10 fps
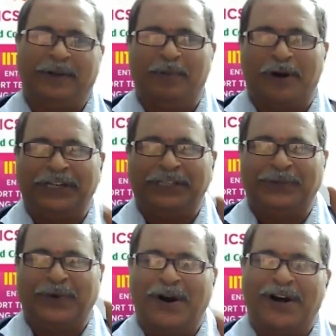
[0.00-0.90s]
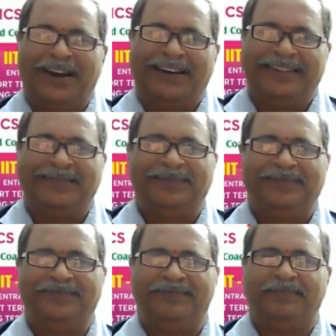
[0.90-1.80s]
Good morning to all.
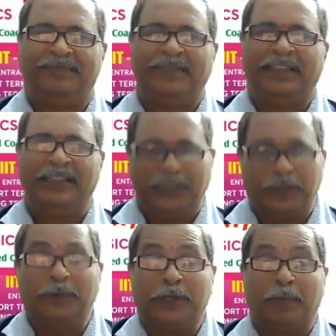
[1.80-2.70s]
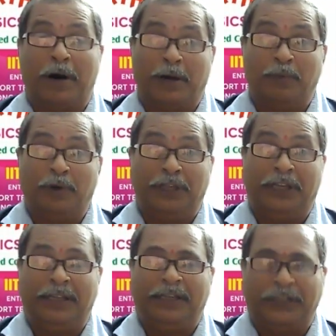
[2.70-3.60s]
This is Mr.
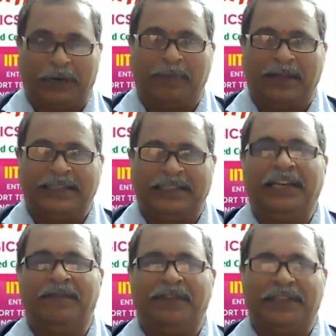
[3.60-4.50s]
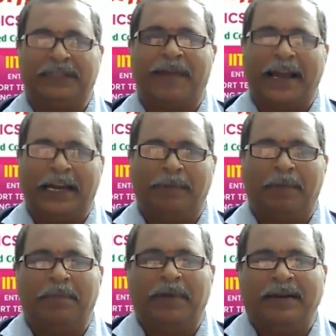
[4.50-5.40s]
Bhanumurthy Sharma, senior physics faculty
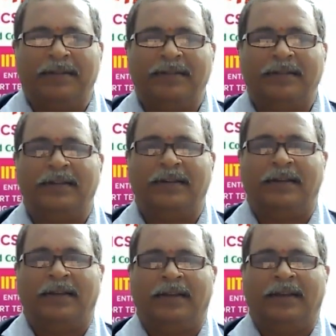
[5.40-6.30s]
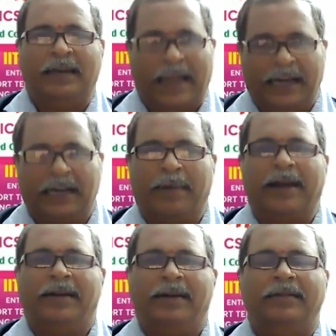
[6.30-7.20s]
member in
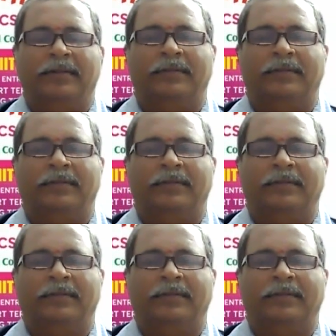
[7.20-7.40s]
Hyderabad.